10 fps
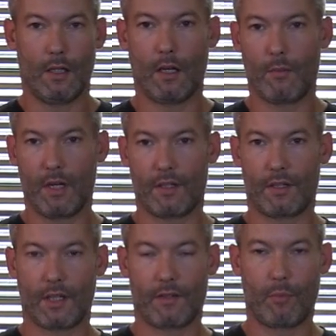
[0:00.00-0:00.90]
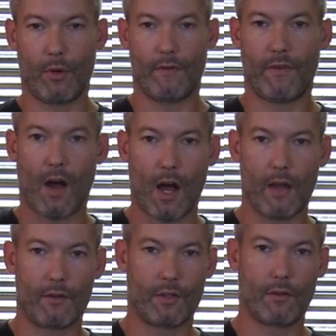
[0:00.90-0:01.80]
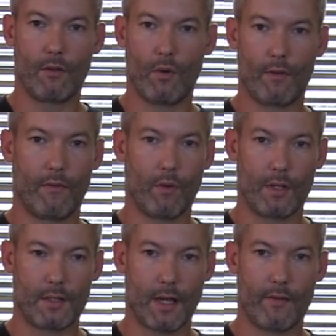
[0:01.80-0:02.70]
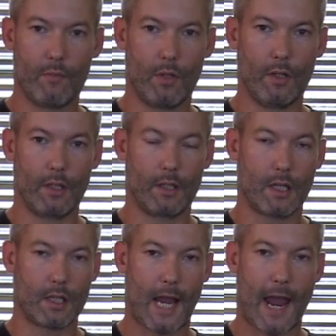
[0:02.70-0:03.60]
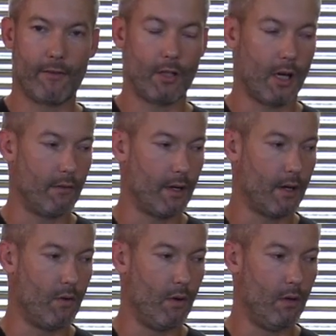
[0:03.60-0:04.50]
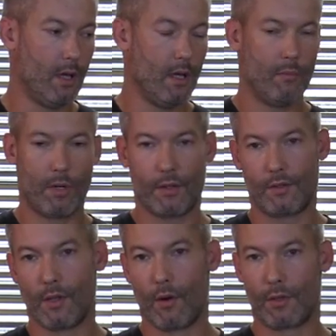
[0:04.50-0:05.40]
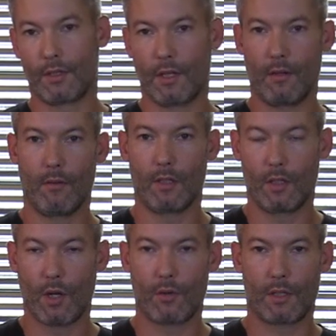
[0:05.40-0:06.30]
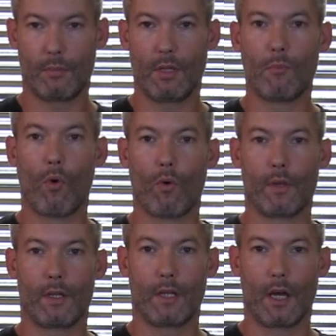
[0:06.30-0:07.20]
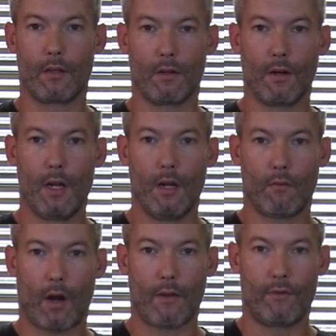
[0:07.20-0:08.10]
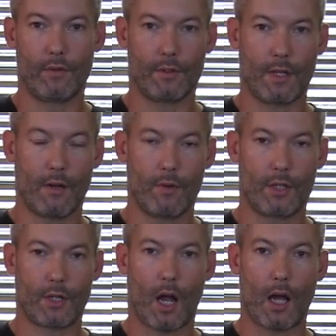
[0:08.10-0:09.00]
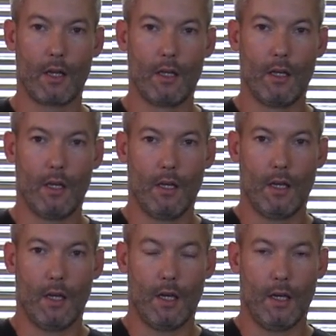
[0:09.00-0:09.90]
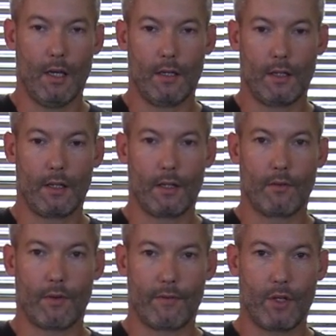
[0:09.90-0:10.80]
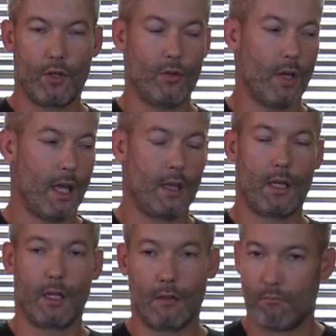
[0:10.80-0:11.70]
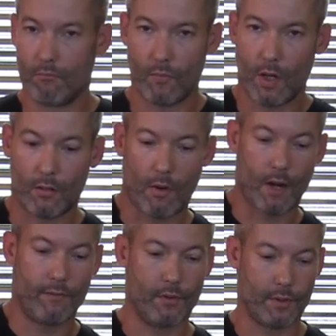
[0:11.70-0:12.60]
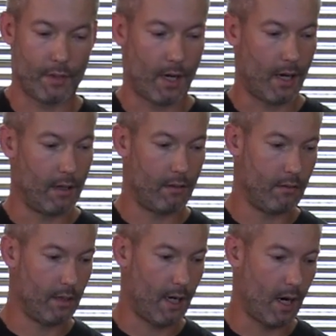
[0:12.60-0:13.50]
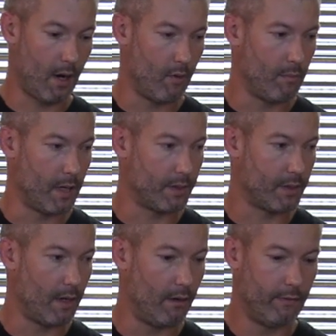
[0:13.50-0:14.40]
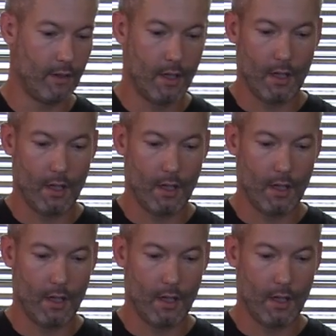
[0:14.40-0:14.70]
It's a 6.5 shooting a 147 bullet. It doesn't have a lot of recoil, but it's noticeably more than the other rifles that we shot in the review, and then other rifles that I own myself.